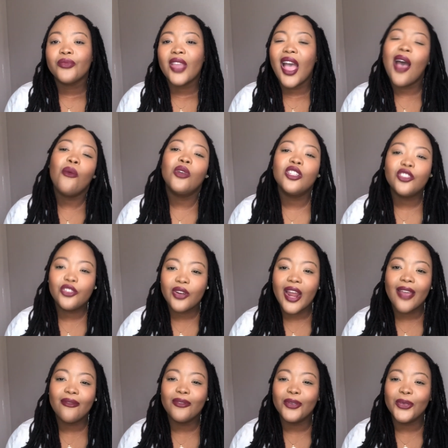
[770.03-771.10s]
I will
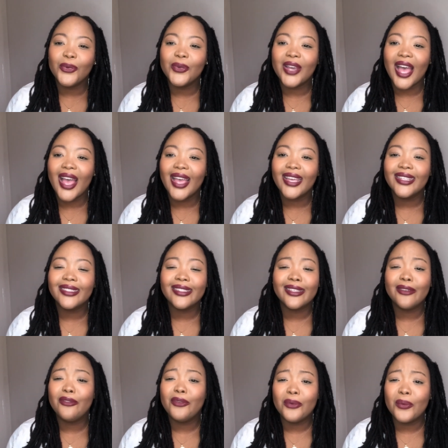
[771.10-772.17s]
try for you guys
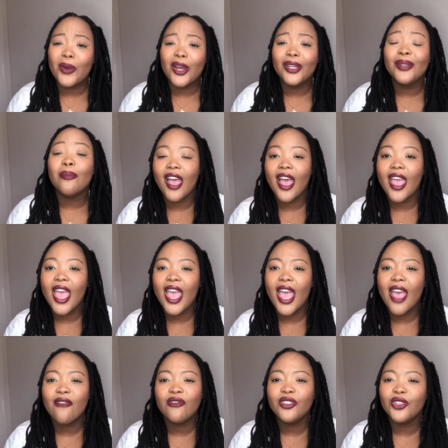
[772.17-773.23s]
if you want. I
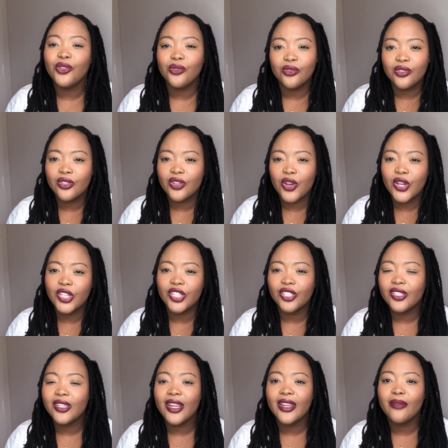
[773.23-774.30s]
haven't used
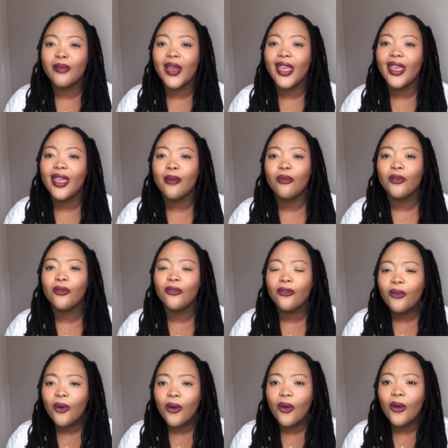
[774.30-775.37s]
conditioner in my hair
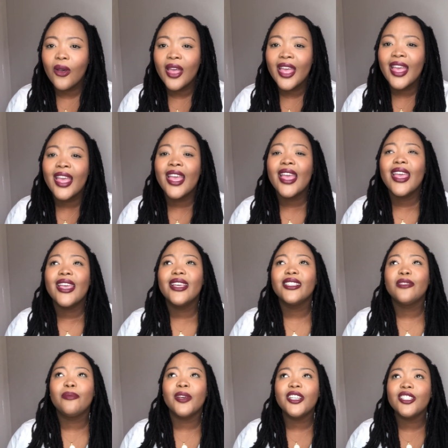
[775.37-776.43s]
before,
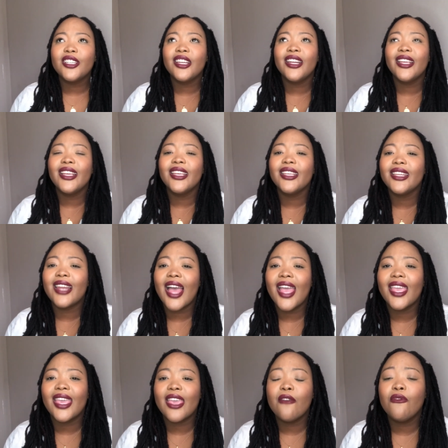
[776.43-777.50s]
especially
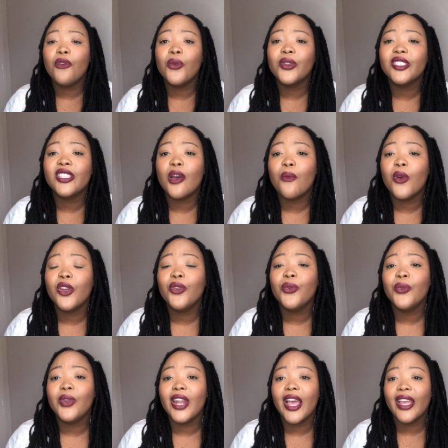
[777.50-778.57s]
like if you are someone
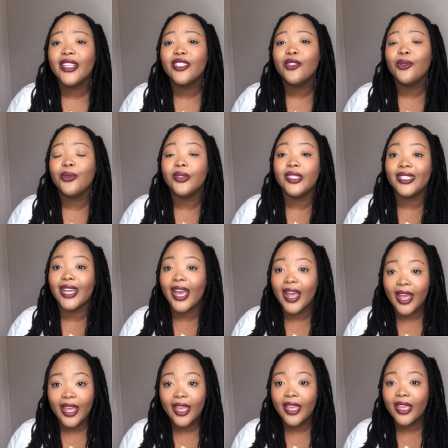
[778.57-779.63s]
who likes to
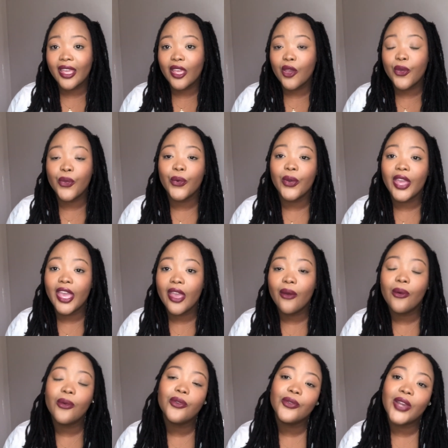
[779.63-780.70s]
dye your hair
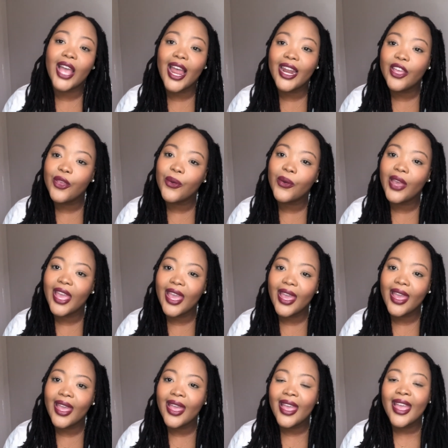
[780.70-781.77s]
or to color your
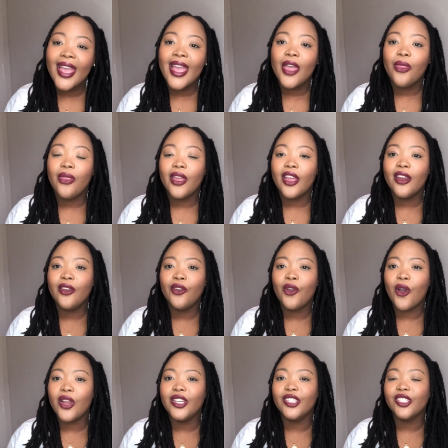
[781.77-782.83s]
hair, then
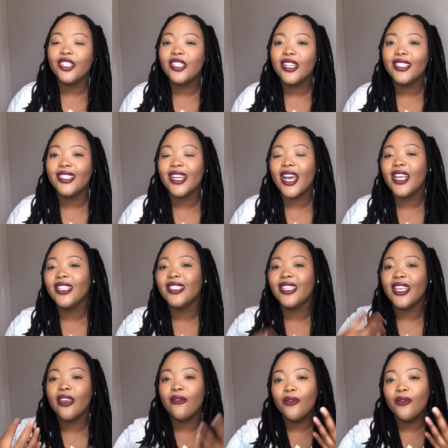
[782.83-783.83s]
conditioner does give